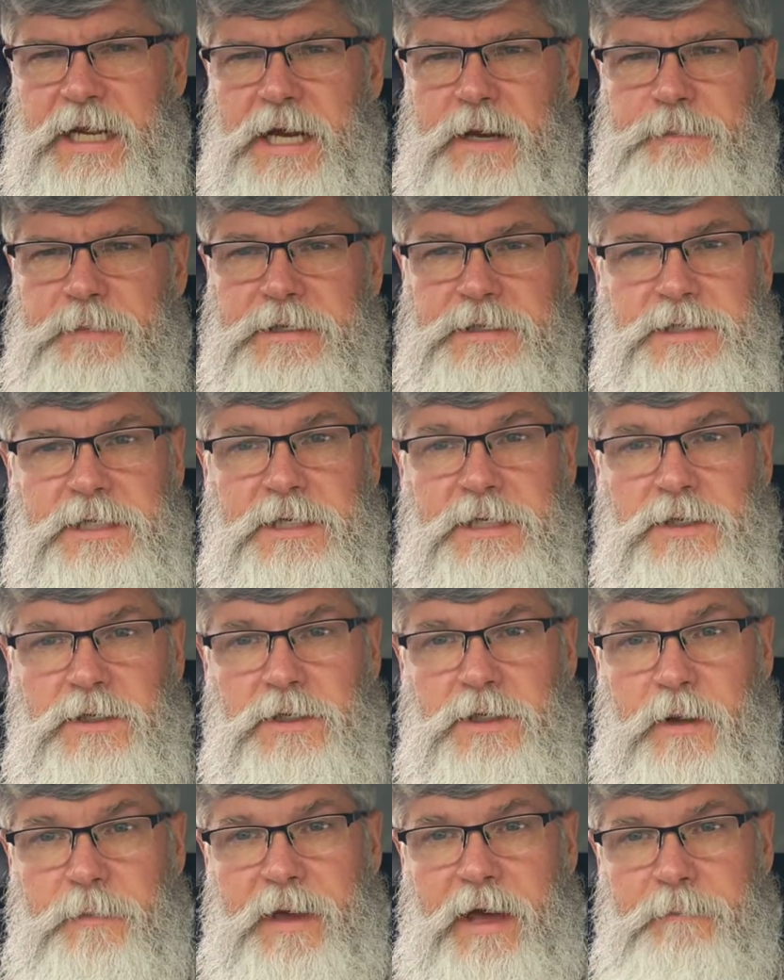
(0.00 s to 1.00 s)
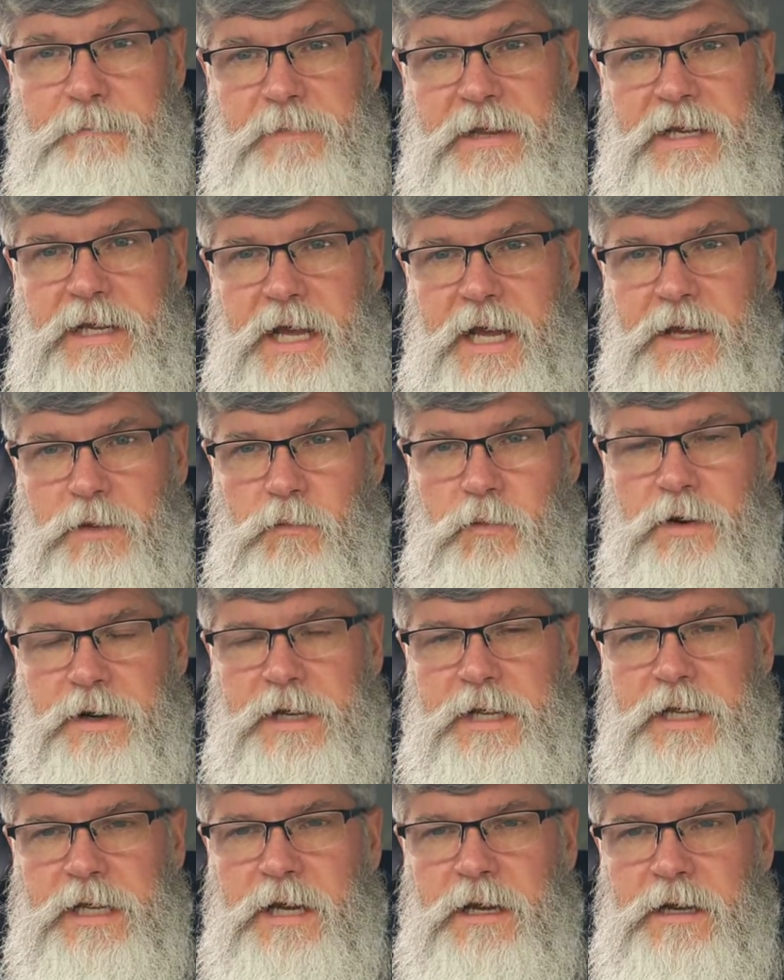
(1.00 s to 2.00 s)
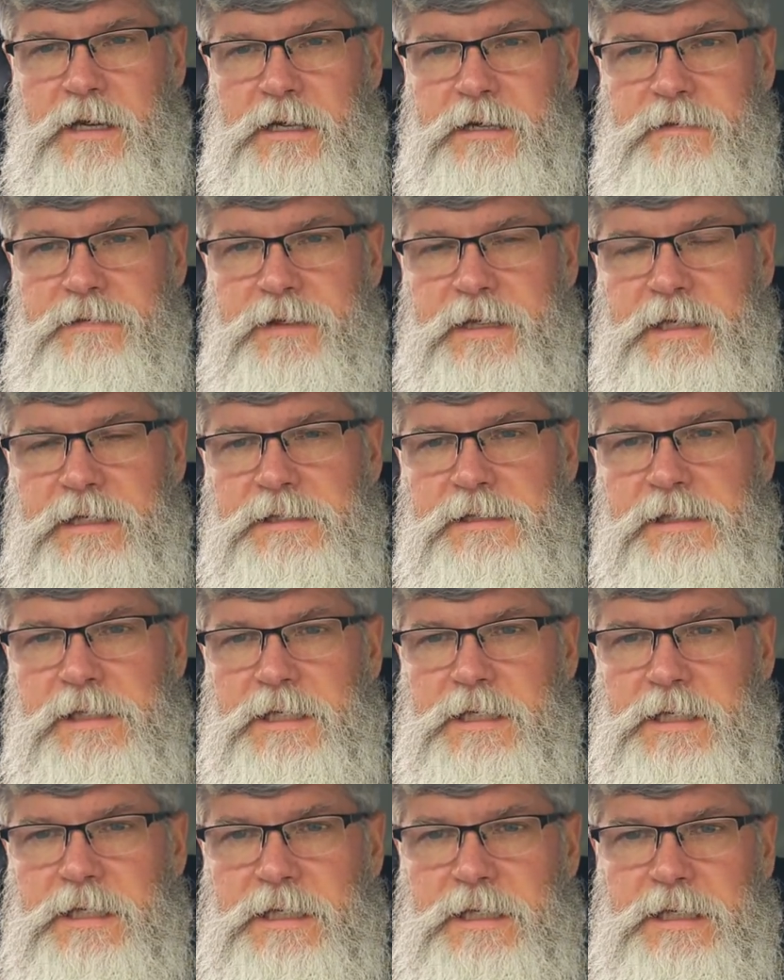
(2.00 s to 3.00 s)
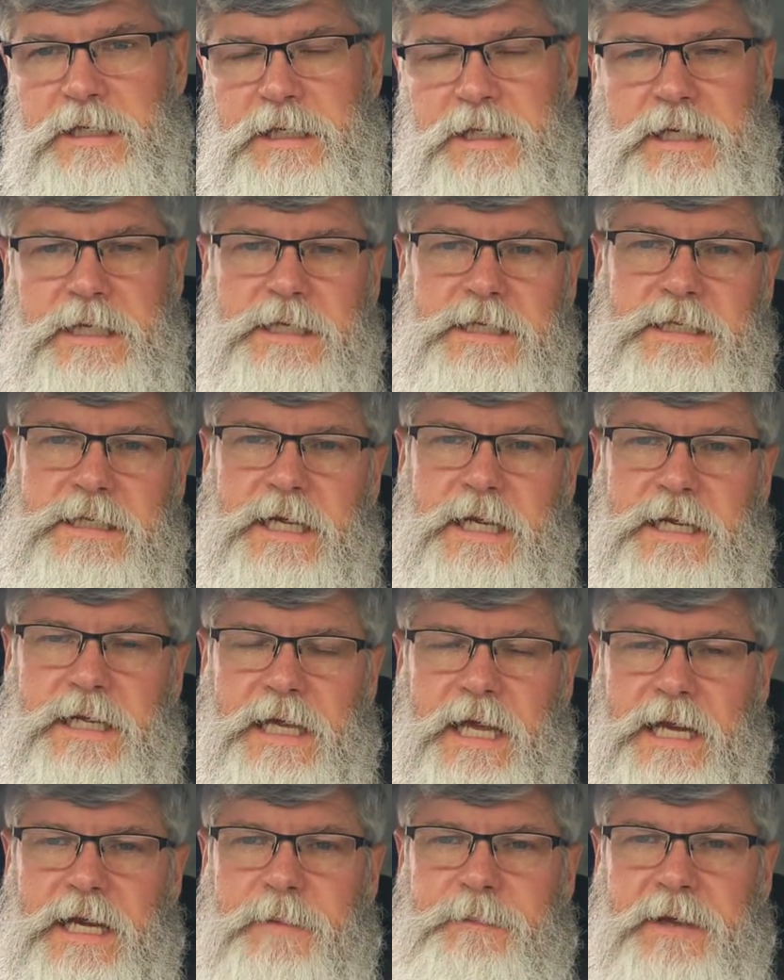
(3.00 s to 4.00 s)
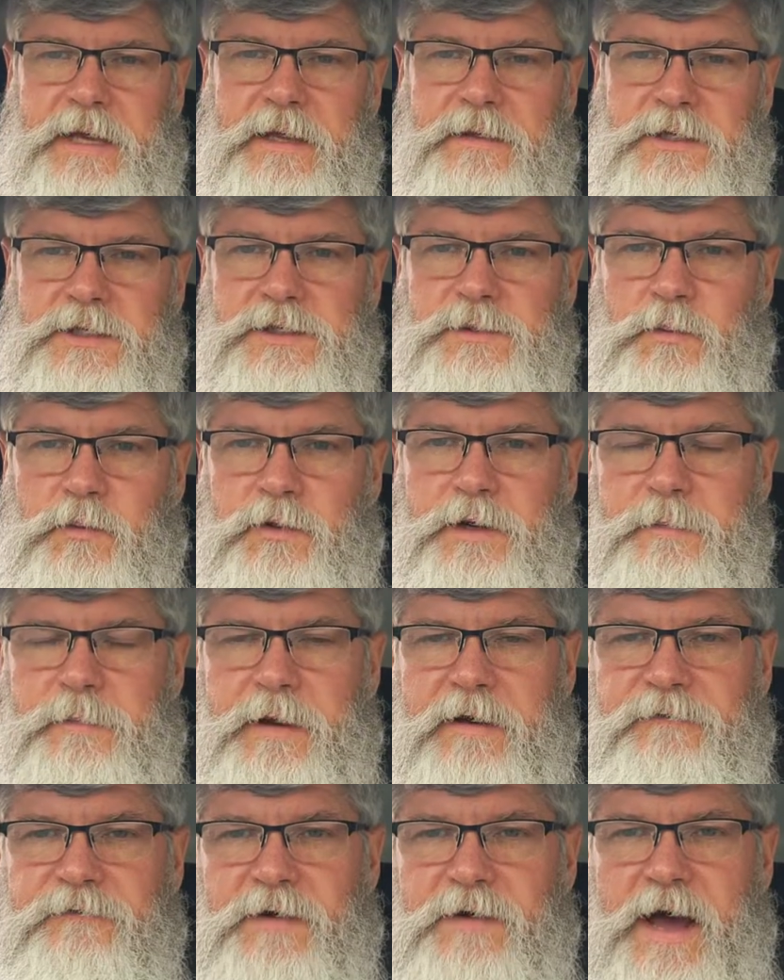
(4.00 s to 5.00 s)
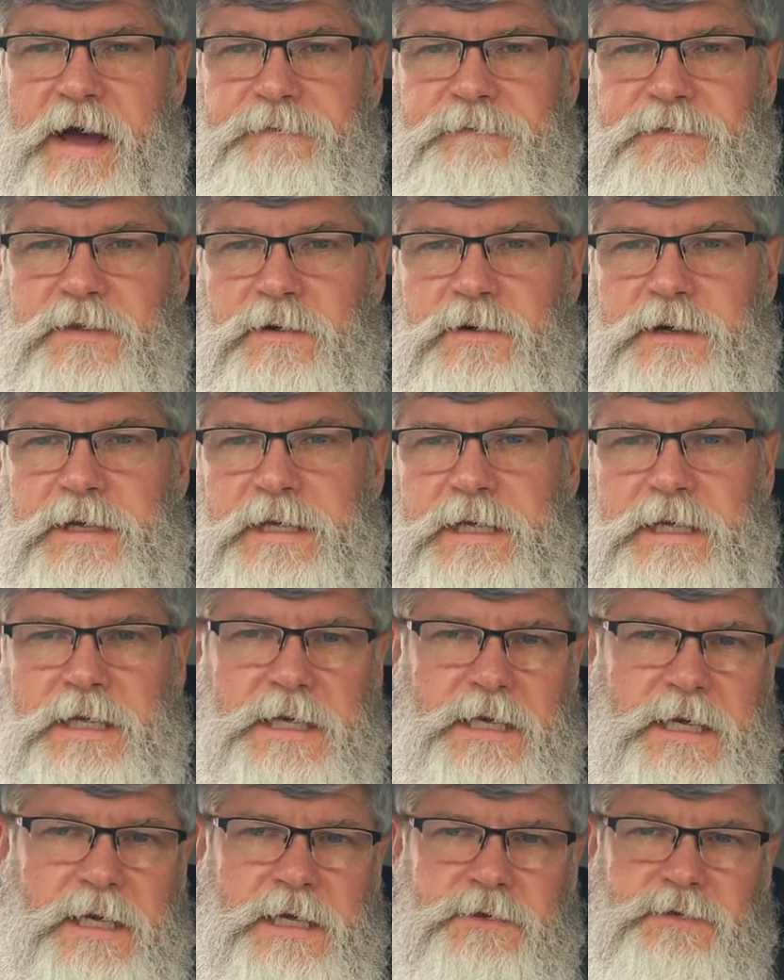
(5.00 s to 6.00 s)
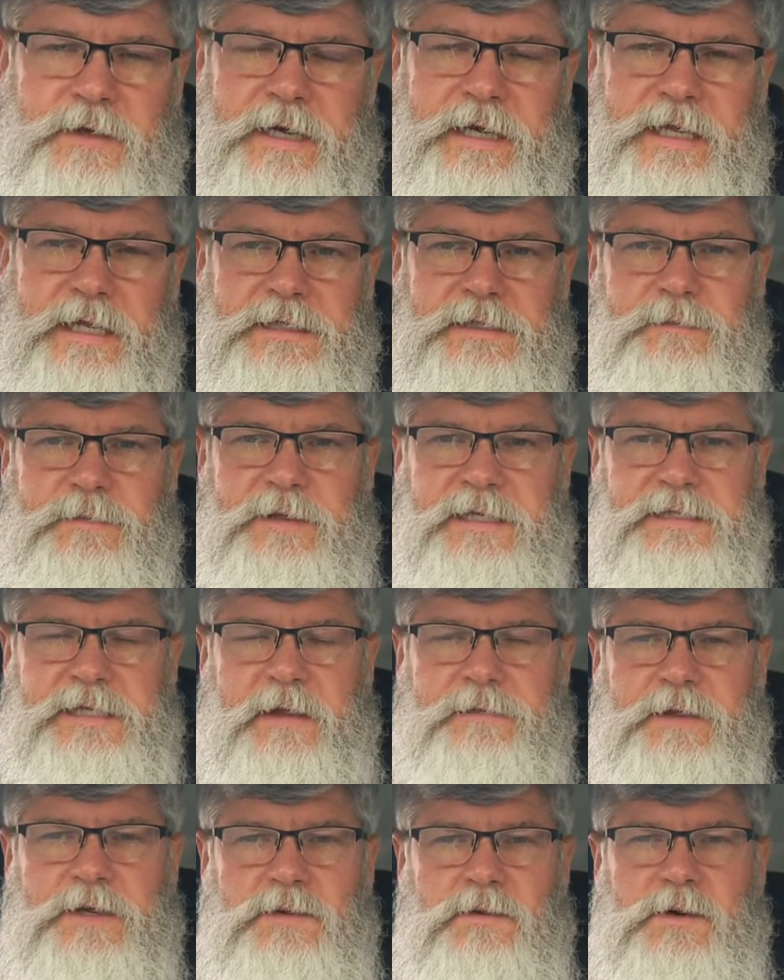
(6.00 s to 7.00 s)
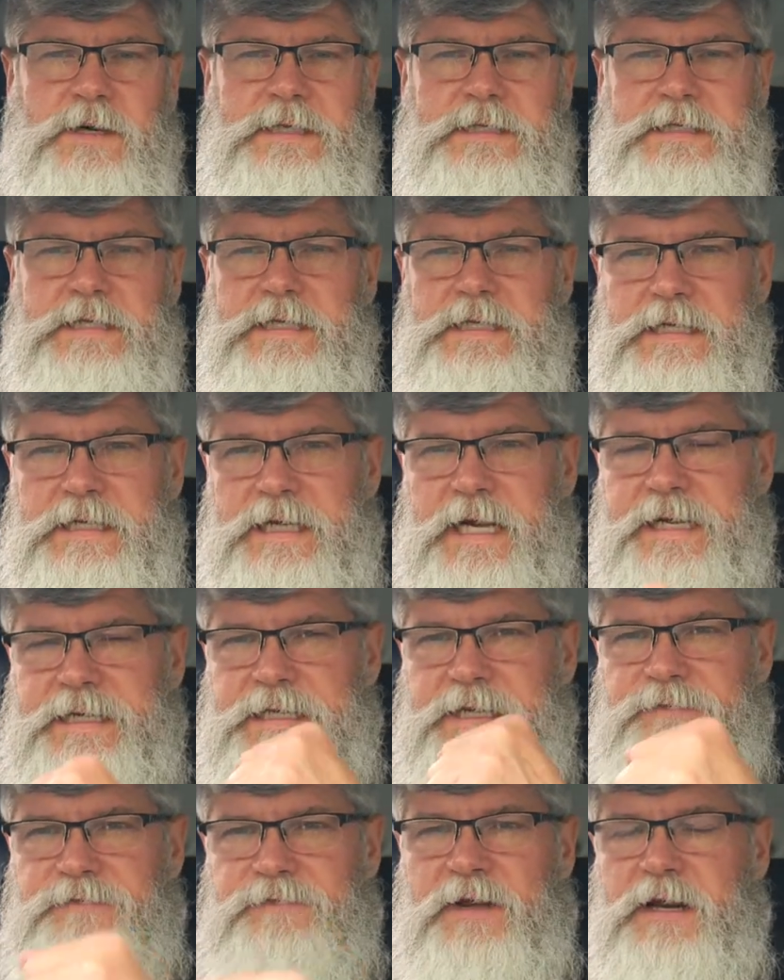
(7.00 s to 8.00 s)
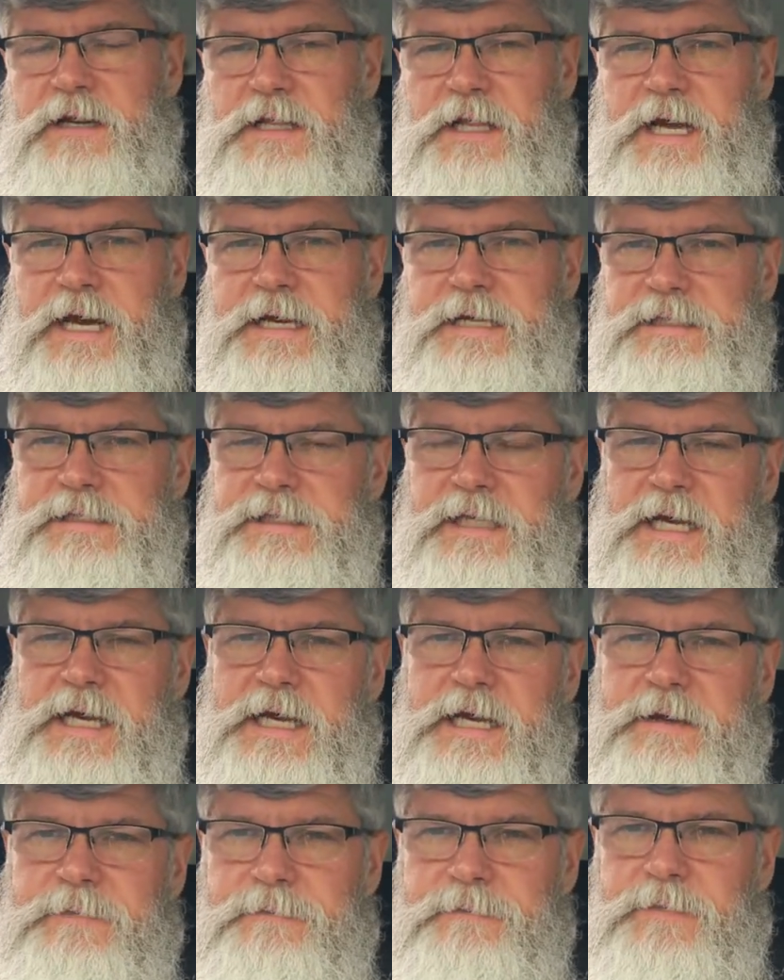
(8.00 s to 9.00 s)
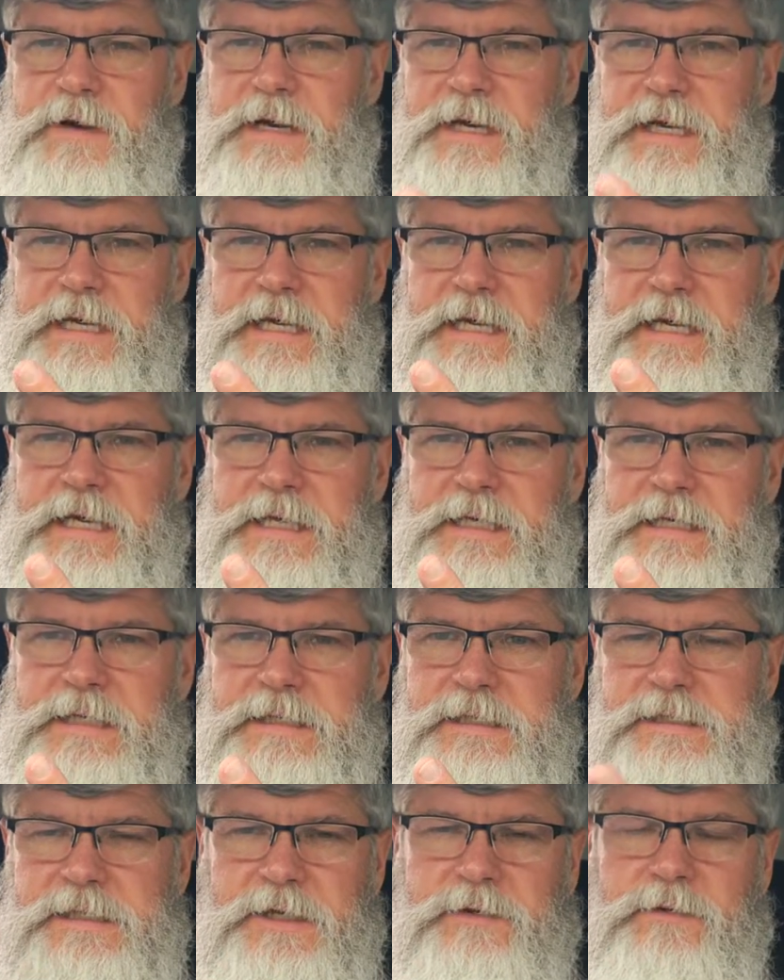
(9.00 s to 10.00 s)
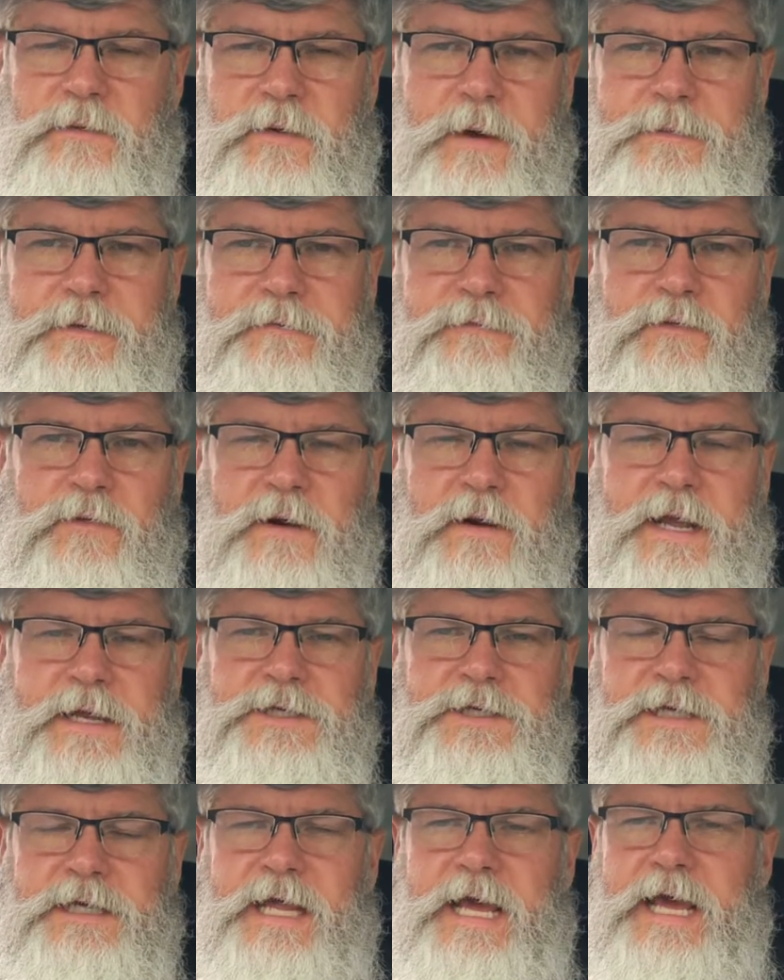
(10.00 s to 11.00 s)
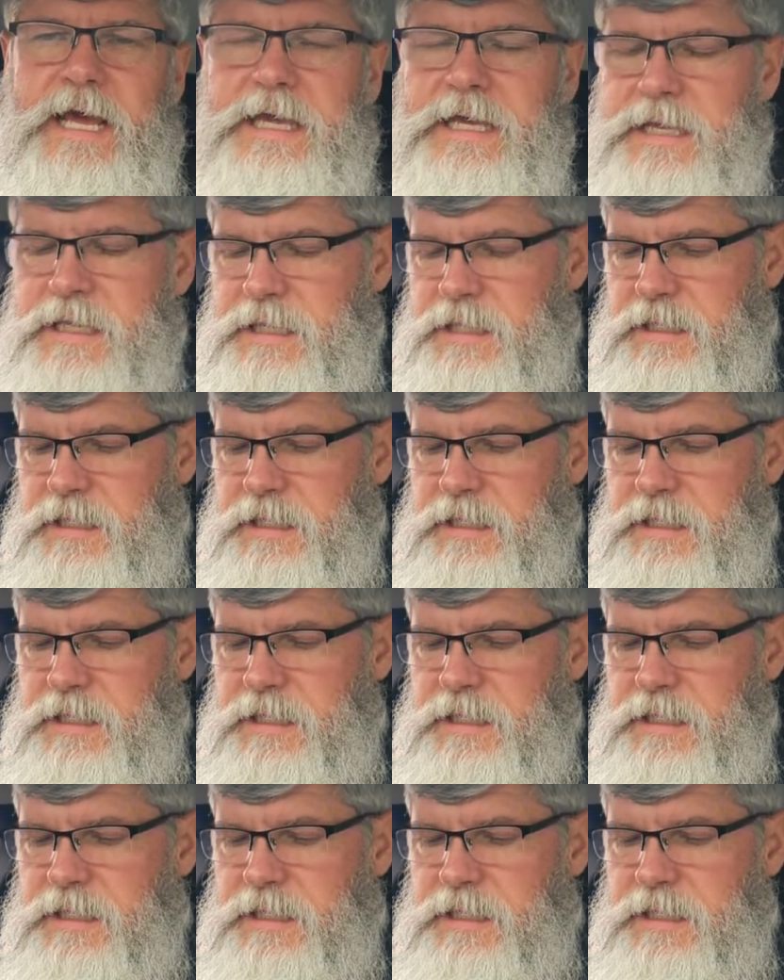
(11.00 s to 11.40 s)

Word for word: up until about midnight, working on things. And then again, up again this morning about 5:30, trying to get some things out the door. I did finalize my secret weapon for Election Day.